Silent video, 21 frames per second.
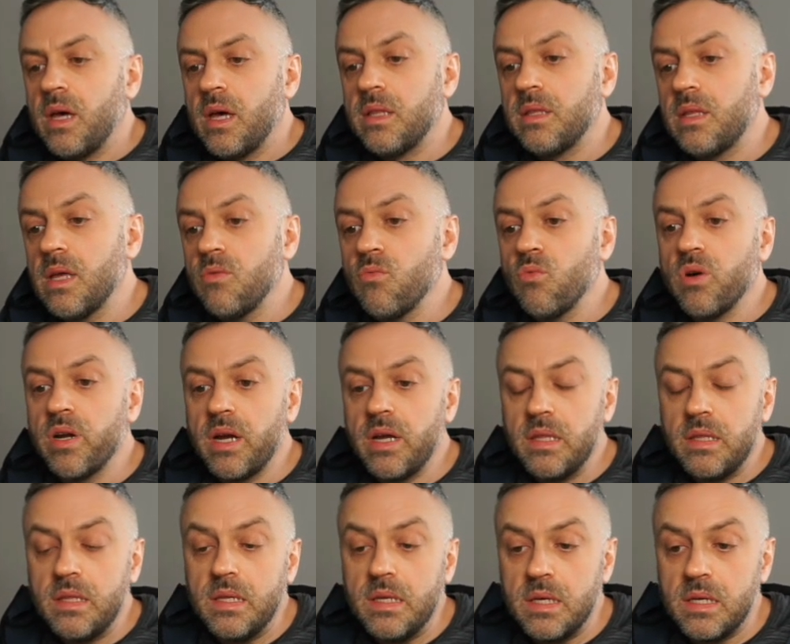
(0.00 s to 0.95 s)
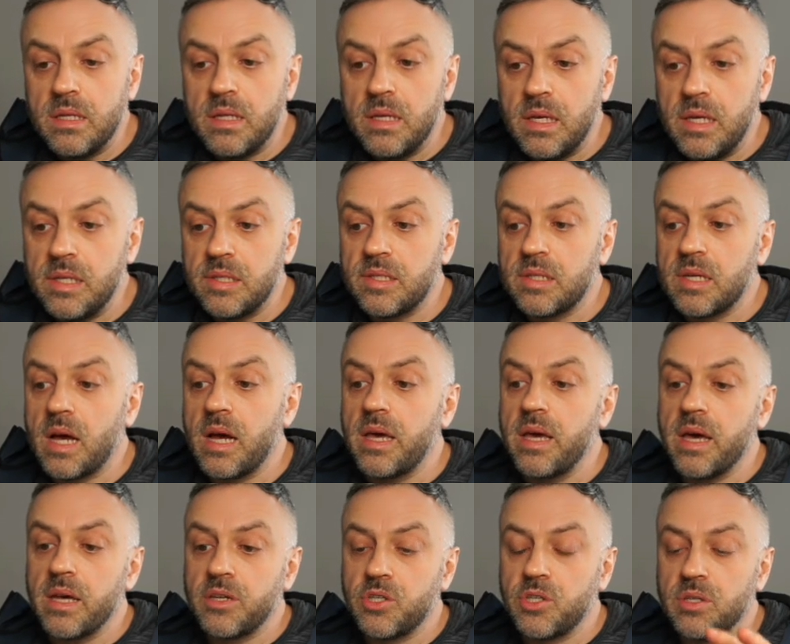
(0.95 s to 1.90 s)
And then what I did is I
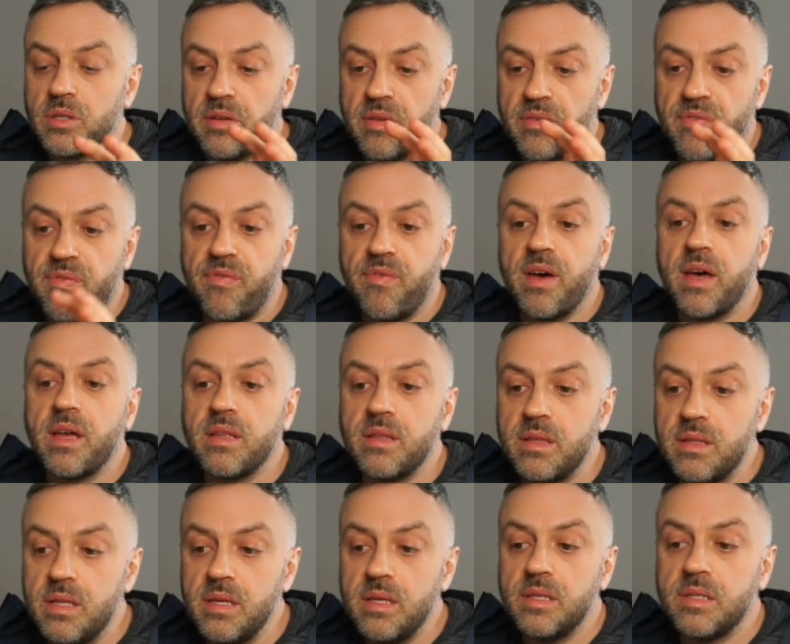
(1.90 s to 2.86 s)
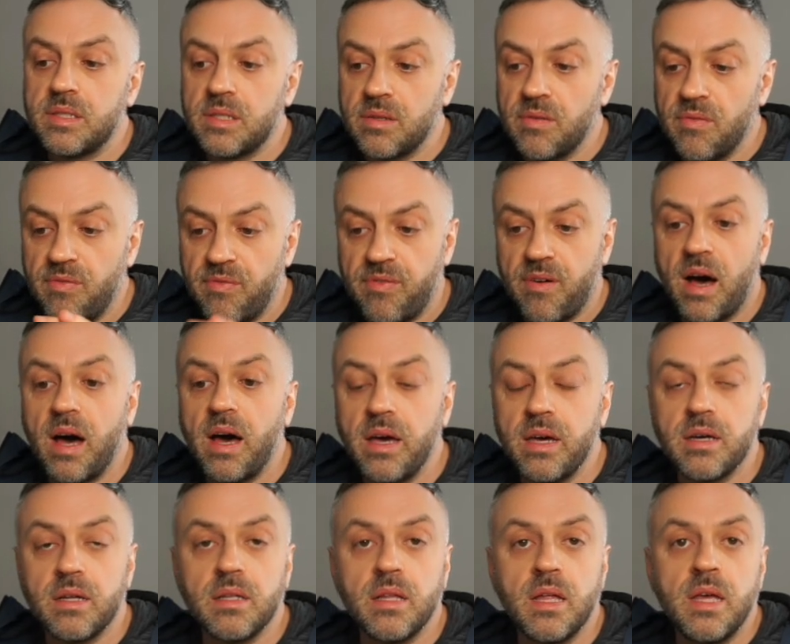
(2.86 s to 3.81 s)
actually fed this
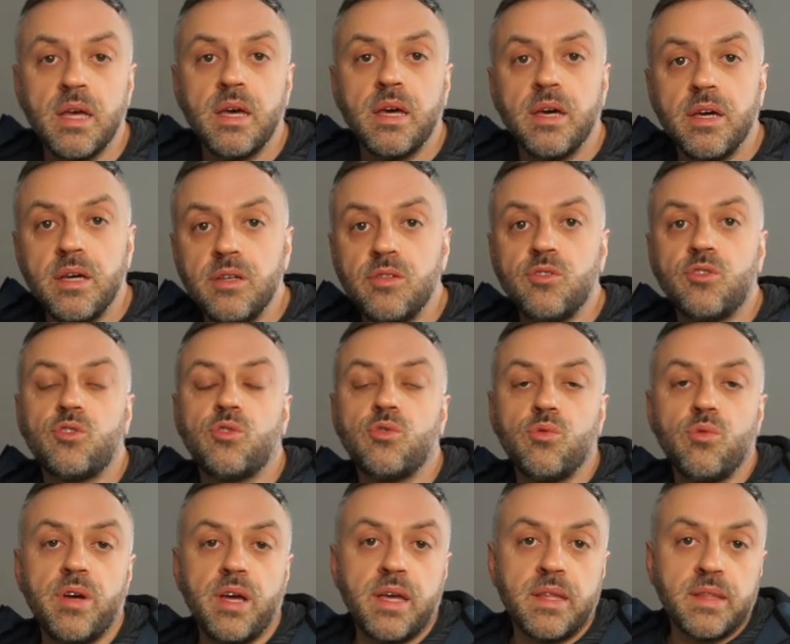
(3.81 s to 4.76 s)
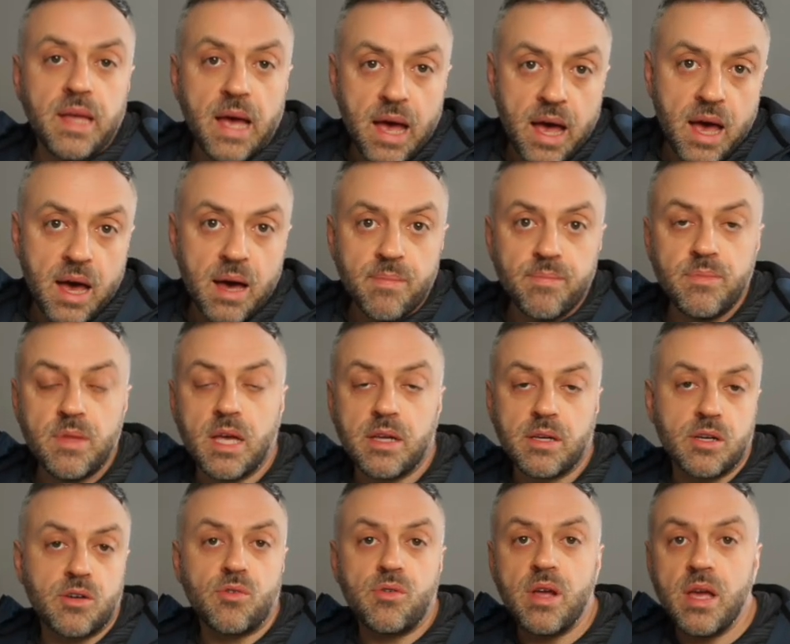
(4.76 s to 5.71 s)
file into an app
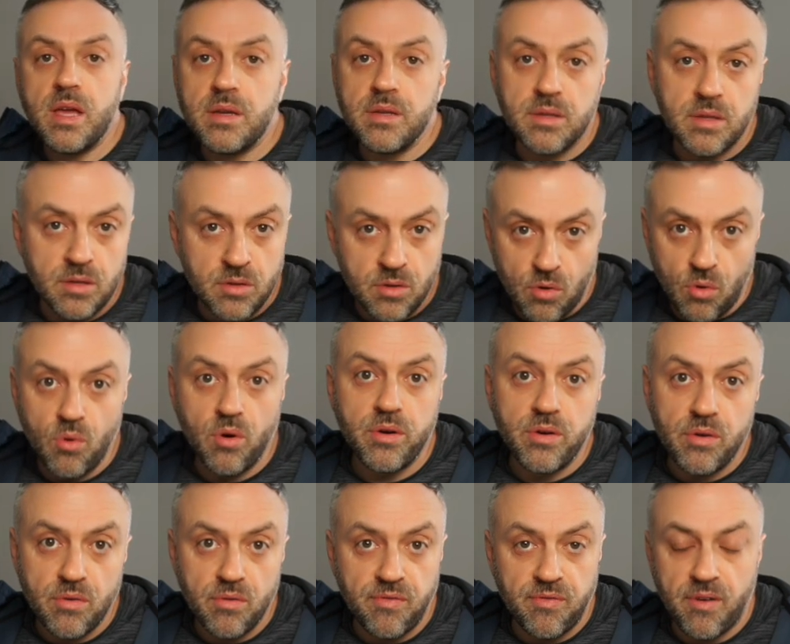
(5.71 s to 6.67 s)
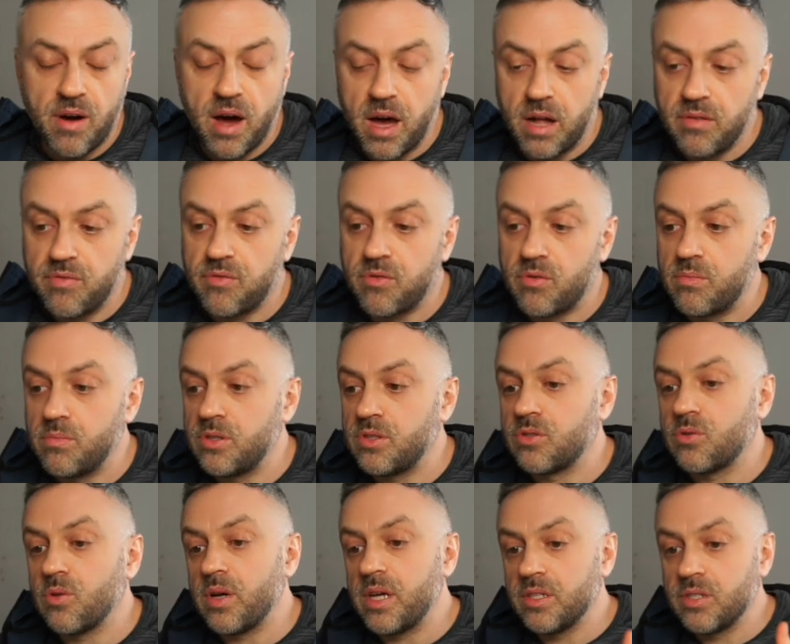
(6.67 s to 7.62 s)
that created an audio file for me.
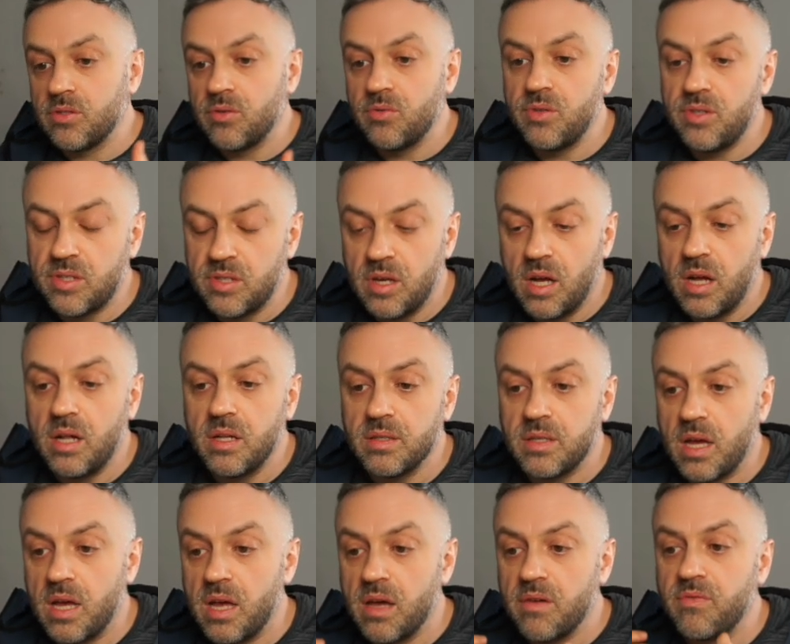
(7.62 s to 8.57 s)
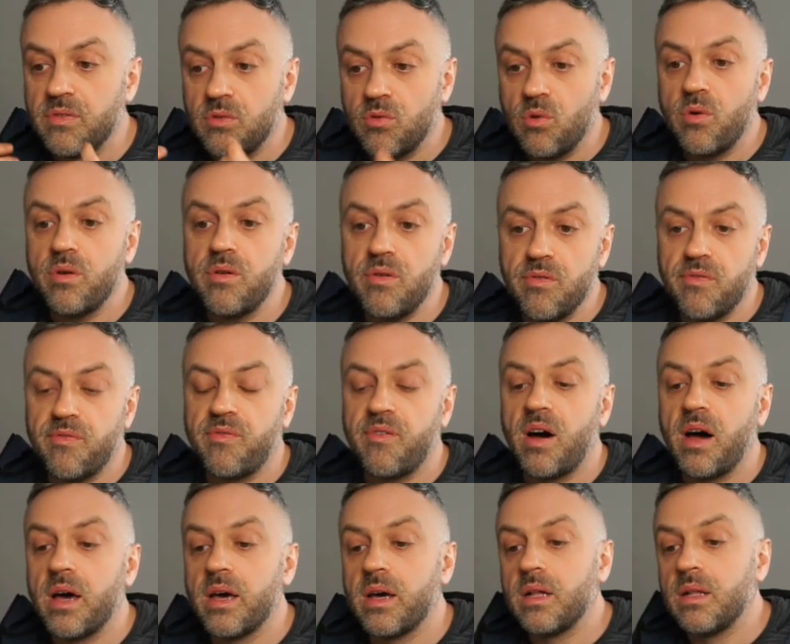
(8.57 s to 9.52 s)
So as a result, I have an audio
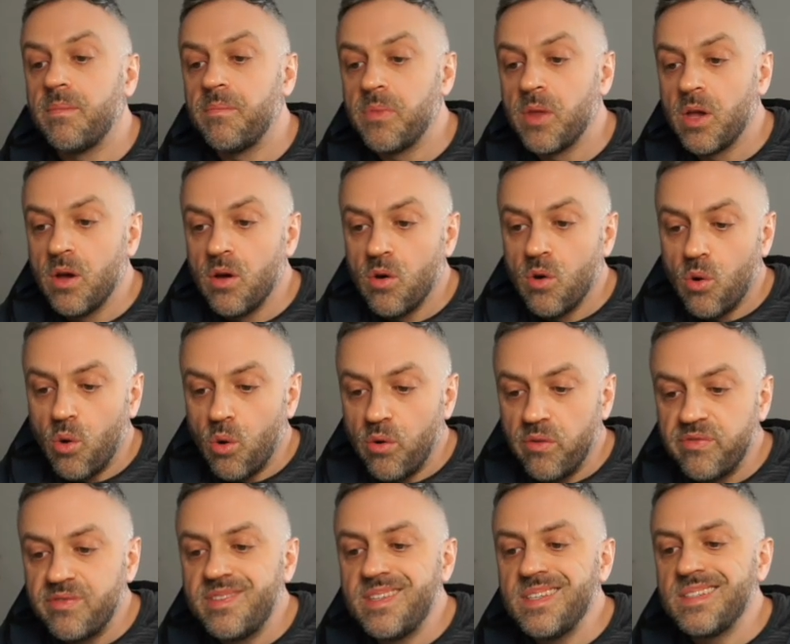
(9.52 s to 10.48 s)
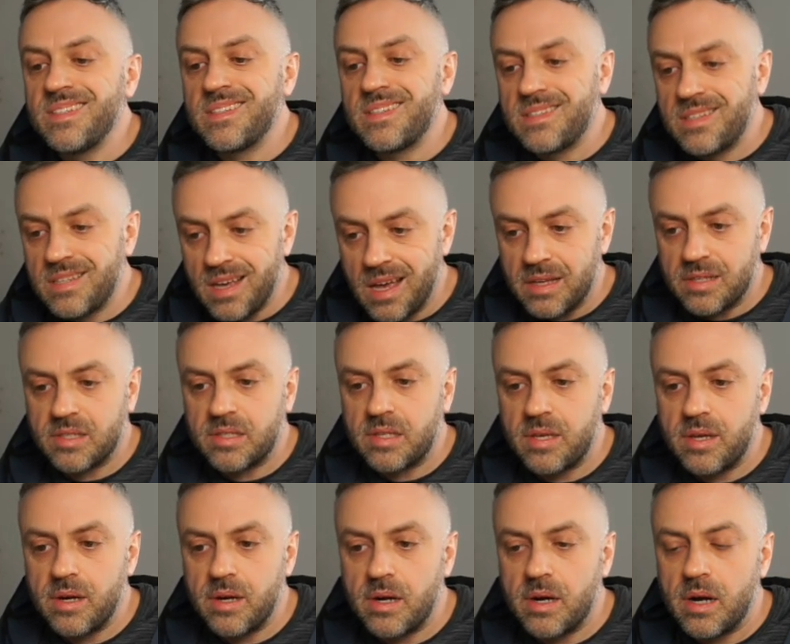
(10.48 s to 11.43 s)
file of this text
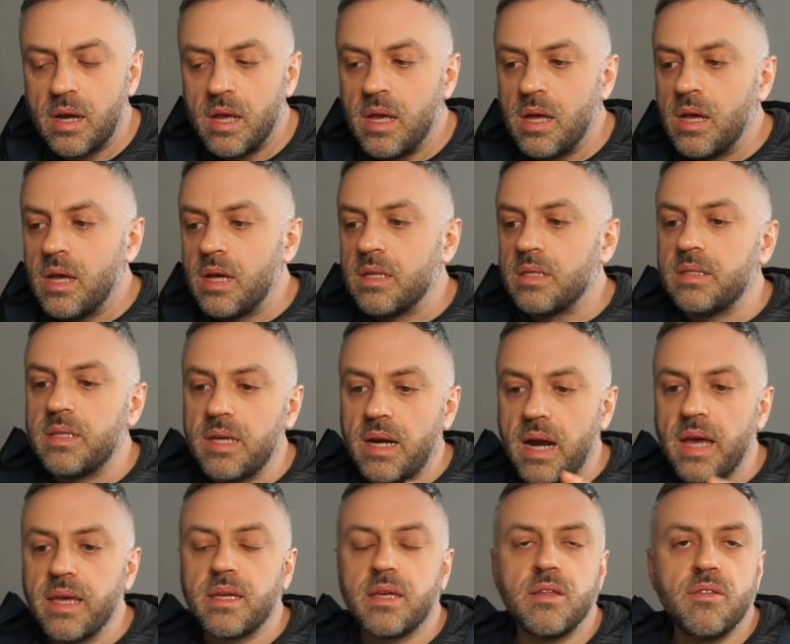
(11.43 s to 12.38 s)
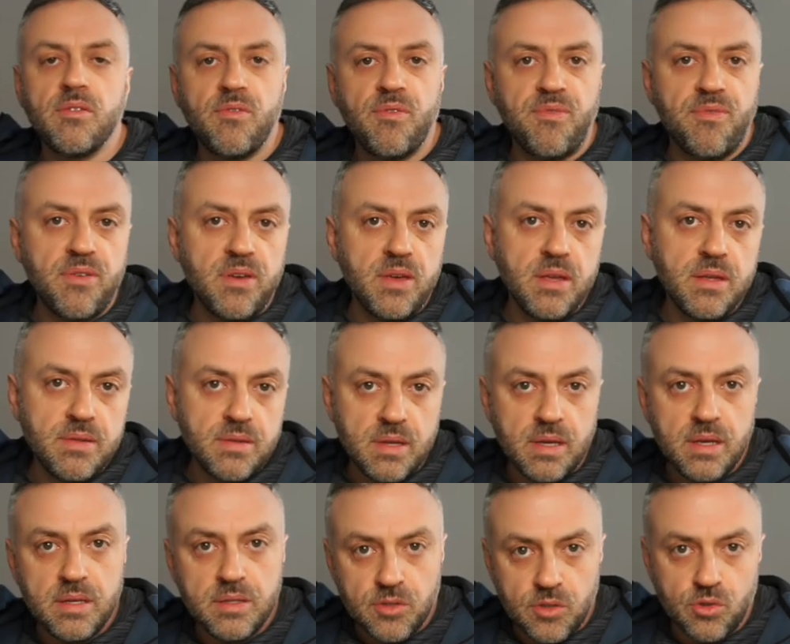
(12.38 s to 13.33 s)
here that I can feed
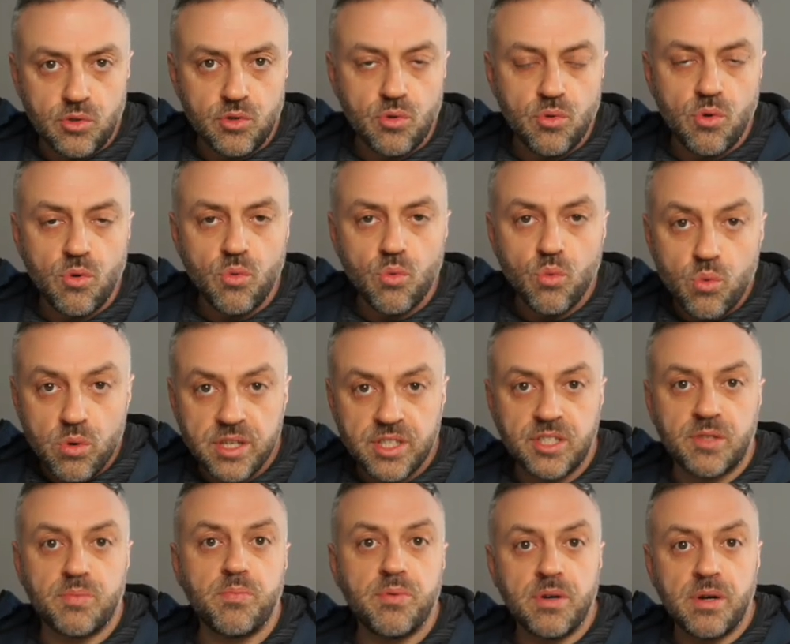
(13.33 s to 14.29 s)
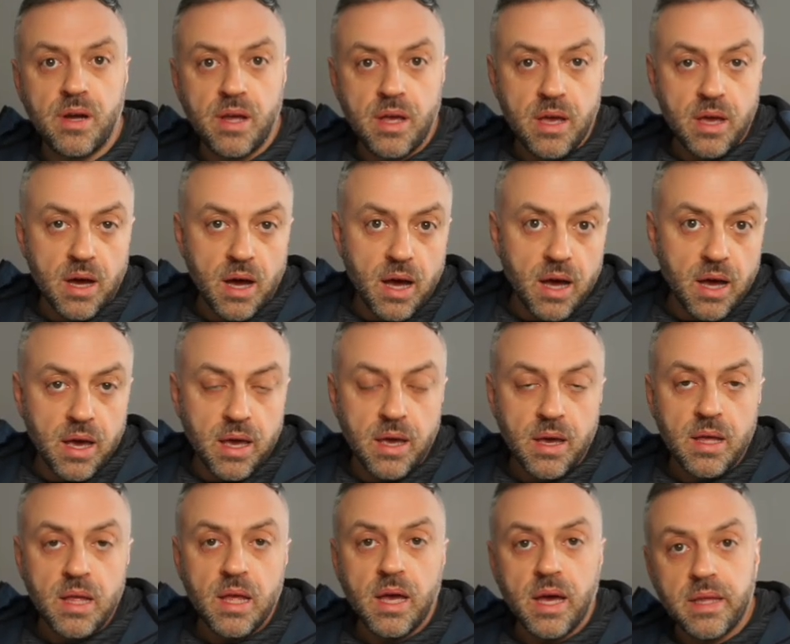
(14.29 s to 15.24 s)
into Whisper AI
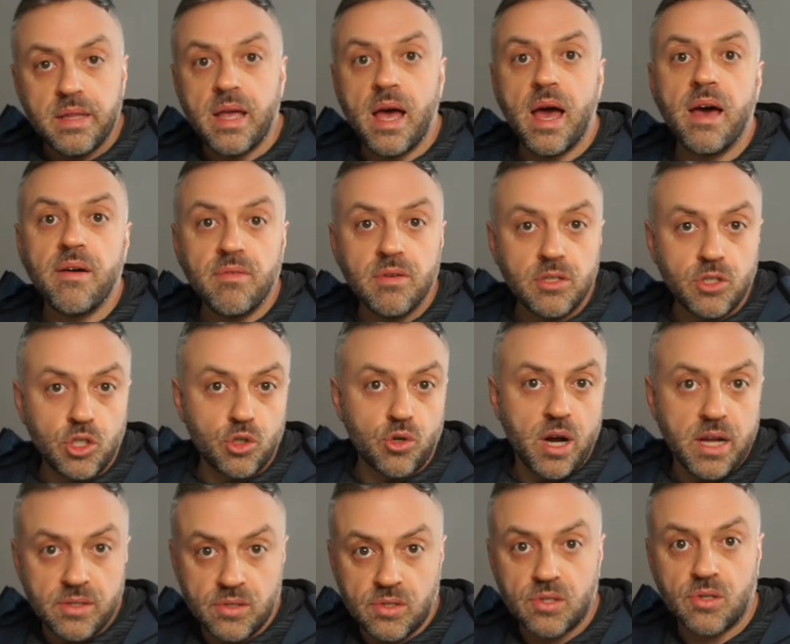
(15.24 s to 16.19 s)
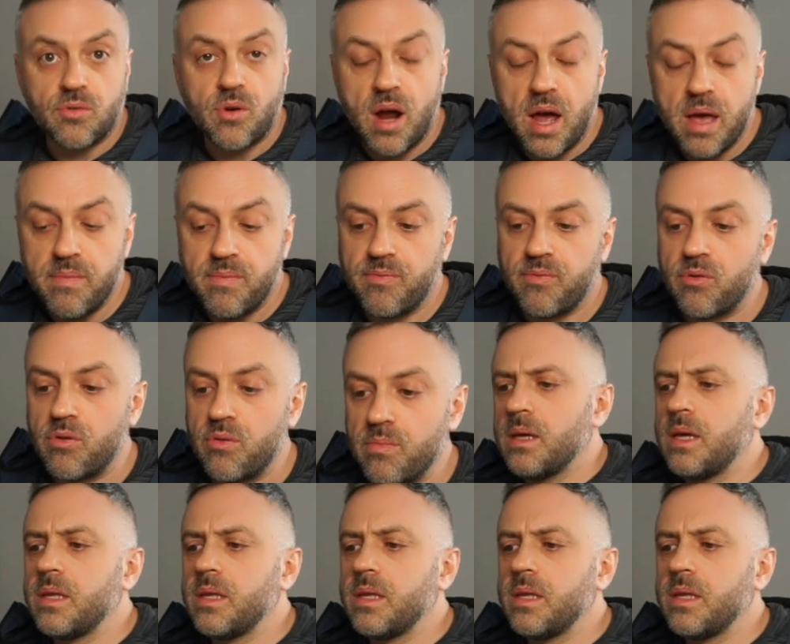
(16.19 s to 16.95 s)
and have it transcribed for me.